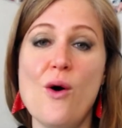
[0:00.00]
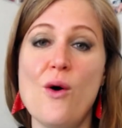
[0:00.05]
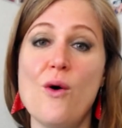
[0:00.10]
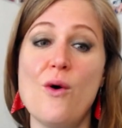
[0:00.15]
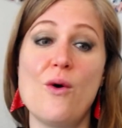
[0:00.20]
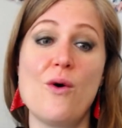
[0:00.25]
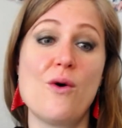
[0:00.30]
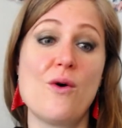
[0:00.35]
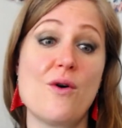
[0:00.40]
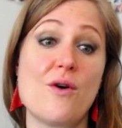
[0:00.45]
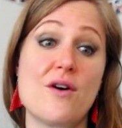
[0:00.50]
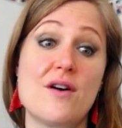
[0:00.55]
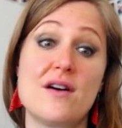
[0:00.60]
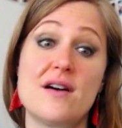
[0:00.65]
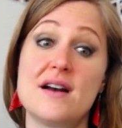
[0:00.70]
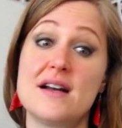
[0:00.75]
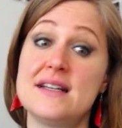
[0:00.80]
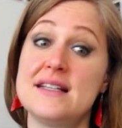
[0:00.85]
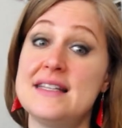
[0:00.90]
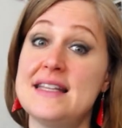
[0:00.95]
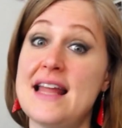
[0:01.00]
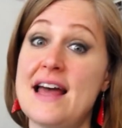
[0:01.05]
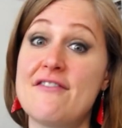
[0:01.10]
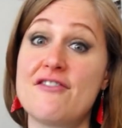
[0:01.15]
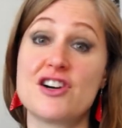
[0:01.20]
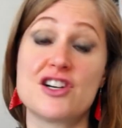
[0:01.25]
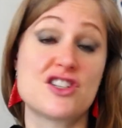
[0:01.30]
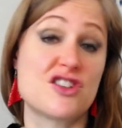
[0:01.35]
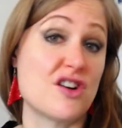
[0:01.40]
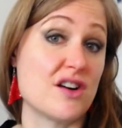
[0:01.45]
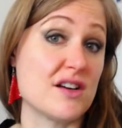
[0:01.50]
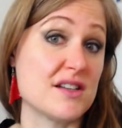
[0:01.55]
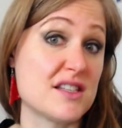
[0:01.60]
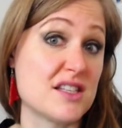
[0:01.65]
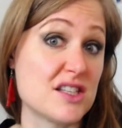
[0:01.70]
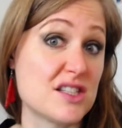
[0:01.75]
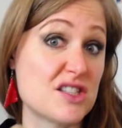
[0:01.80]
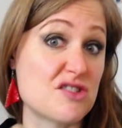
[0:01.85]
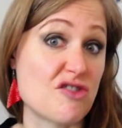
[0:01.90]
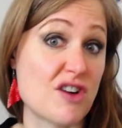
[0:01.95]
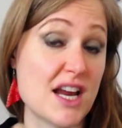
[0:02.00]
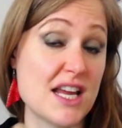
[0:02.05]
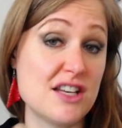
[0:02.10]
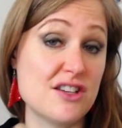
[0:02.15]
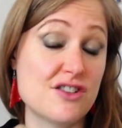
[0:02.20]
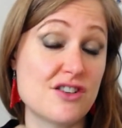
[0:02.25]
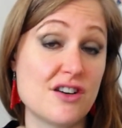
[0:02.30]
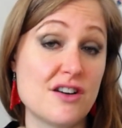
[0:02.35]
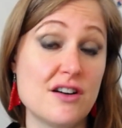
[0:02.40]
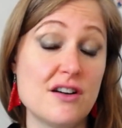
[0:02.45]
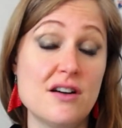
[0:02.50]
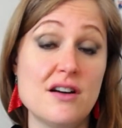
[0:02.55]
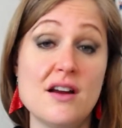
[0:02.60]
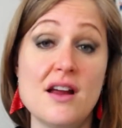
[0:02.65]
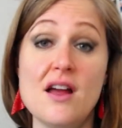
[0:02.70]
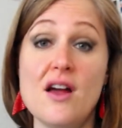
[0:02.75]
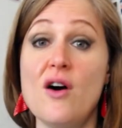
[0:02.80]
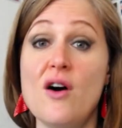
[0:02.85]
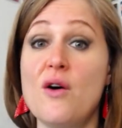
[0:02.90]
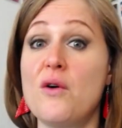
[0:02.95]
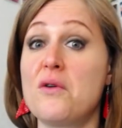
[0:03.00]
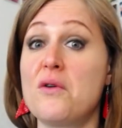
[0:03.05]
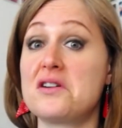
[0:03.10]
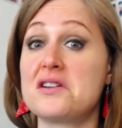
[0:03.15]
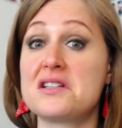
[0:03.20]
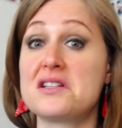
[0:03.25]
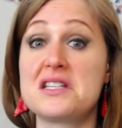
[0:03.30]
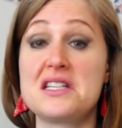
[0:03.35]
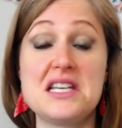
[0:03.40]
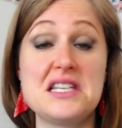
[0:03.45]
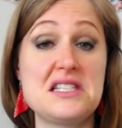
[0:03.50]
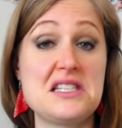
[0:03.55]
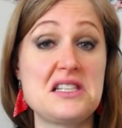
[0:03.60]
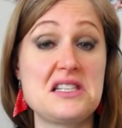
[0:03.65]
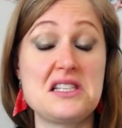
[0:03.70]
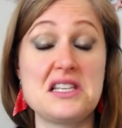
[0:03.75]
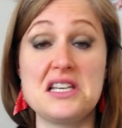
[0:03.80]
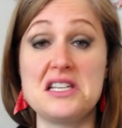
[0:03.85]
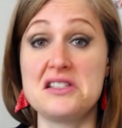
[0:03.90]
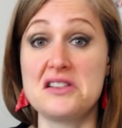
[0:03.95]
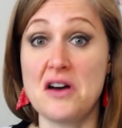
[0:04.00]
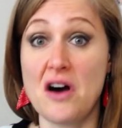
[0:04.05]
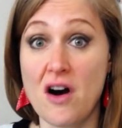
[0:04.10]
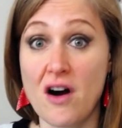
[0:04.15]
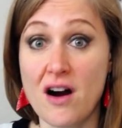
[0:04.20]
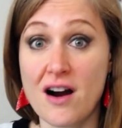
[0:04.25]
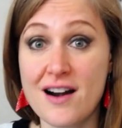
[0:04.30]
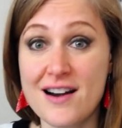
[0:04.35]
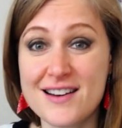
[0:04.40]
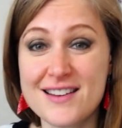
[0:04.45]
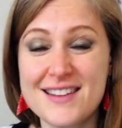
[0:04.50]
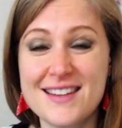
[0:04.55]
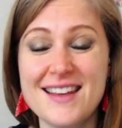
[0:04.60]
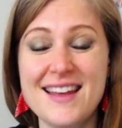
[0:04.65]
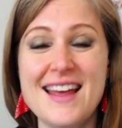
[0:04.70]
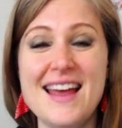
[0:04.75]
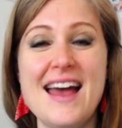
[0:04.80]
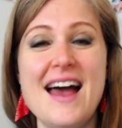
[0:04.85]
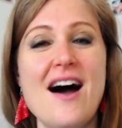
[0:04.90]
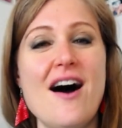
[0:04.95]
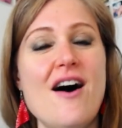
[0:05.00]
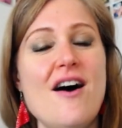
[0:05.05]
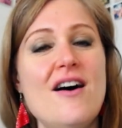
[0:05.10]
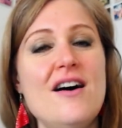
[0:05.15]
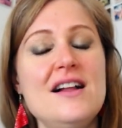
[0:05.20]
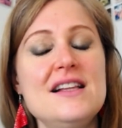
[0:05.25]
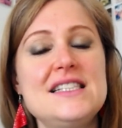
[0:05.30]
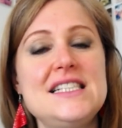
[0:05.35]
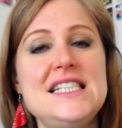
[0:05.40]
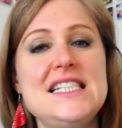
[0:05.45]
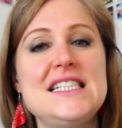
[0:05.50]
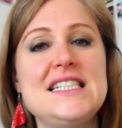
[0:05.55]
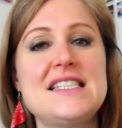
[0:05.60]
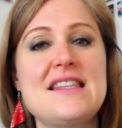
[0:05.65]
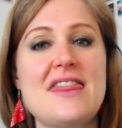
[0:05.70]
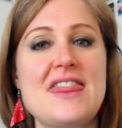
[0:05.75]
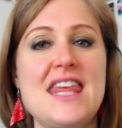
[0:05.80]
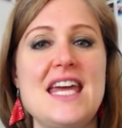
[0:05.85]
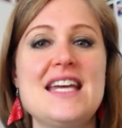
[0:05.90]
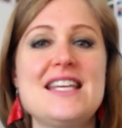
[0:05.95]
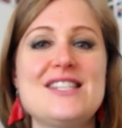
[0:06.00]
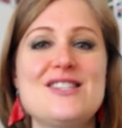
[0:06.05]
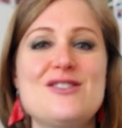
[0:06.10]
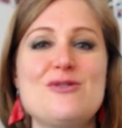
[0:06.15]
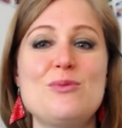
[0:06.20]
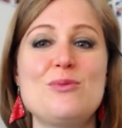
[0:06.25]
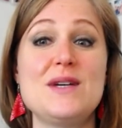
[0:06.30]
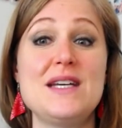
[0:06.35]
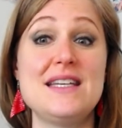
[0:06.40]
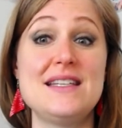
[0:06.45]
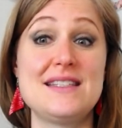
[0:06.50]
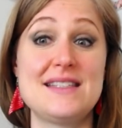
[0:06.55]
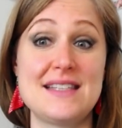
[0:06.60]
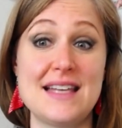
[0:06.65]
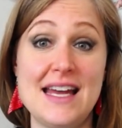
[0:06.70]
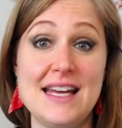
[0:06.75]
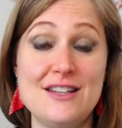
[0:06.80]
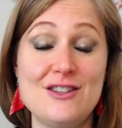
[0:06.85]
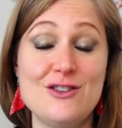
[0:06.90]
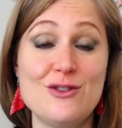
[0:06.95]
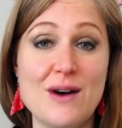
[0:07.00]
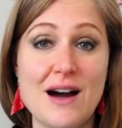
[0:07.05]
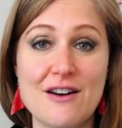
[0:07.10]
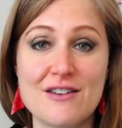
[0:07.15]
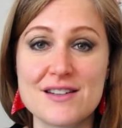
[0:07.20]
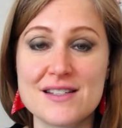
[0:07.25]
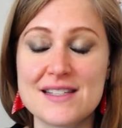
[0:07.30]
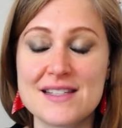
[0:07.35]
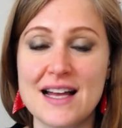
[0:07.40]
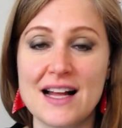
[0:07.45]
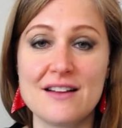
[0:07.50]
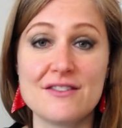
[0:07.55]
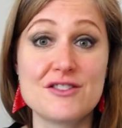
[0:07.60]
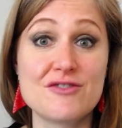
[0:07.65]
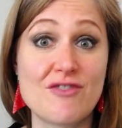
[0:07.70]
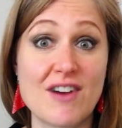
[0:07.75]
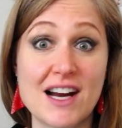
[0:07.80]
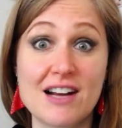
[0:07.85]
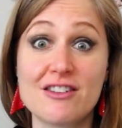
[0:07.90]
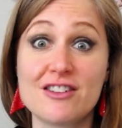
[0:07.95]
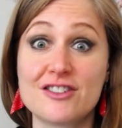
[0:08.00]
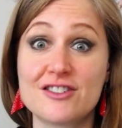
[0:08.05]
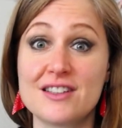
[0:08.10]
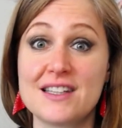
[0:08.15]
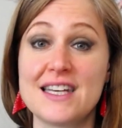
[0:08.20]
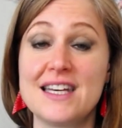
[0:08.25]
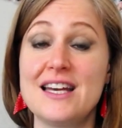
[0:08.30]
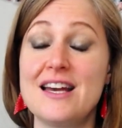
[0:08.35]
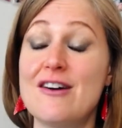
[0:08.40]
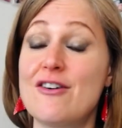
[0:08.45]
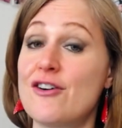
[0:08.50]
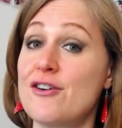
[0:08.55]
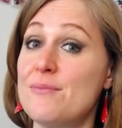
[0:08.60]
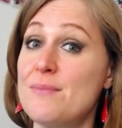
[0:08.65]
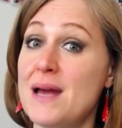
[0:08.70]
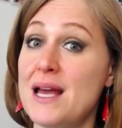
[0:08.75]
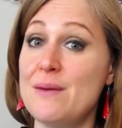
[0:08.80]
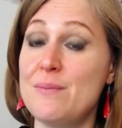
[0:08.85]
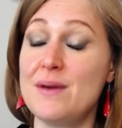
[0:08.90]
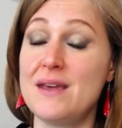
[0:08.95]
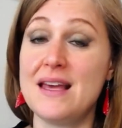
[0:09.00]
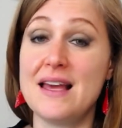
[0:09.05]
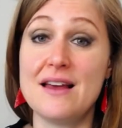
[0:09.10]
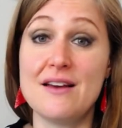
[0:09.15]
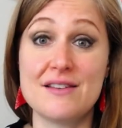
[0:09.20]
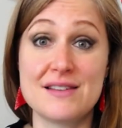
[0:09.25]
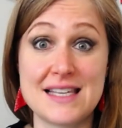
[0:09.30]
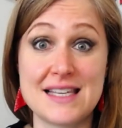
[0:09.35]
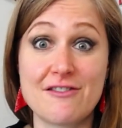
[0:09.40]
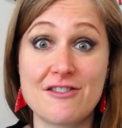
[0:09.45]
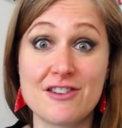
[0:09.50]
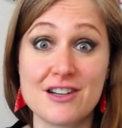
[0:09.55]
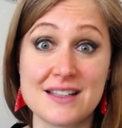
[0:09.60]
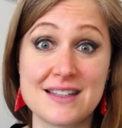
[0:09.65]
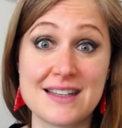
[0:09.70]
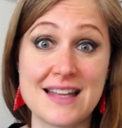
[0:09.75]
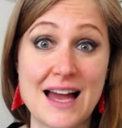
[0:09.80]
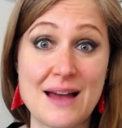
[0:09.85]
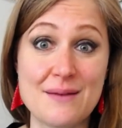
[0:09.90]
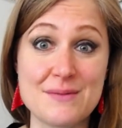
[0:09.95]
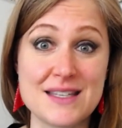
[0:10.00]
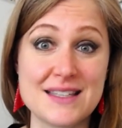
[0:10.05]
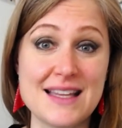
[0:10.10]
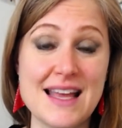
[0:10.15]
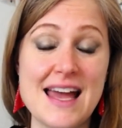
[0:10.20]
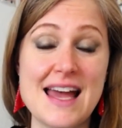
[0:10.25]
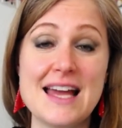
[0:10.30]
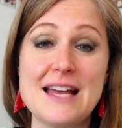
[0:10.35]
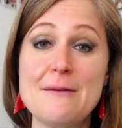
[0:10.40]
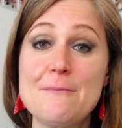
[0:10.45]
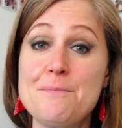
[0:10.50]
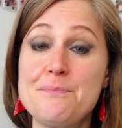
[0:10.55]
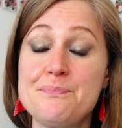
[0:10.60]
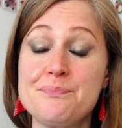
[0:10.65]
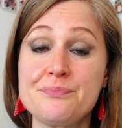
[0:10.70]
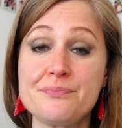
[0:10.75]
Or never trust a stranger. Or this is hard. All these things we say to ourselves regularly or maybe several times a day,